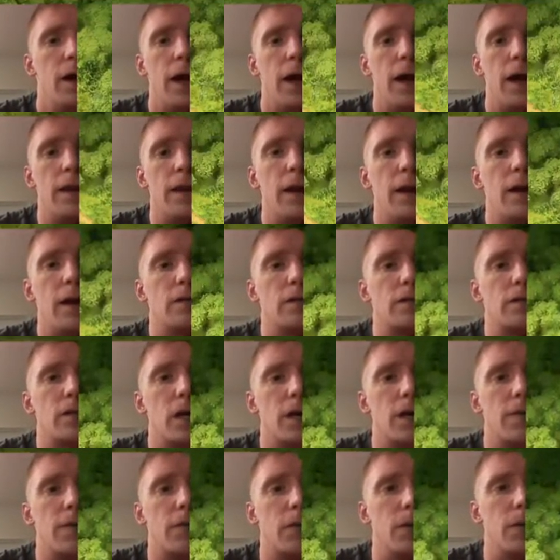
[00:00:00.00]
And now it's
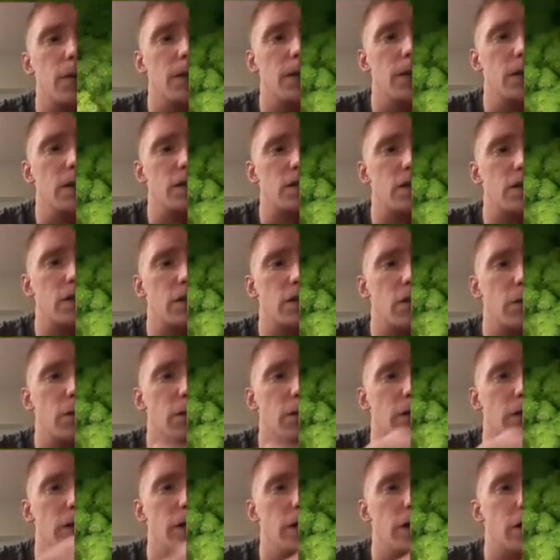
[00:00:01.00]
time for the minions a little
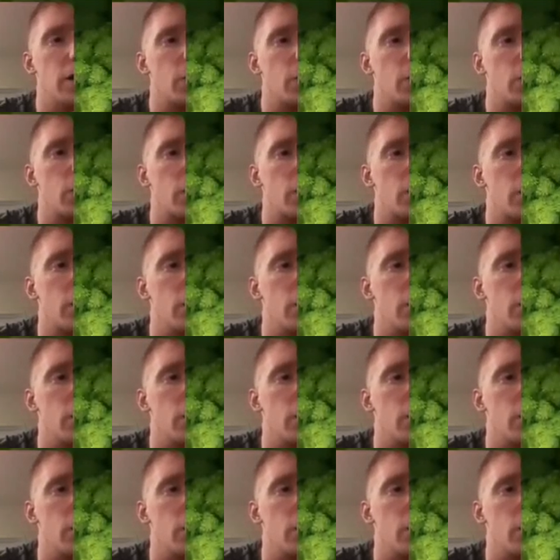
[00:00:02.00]
bit here. We're going to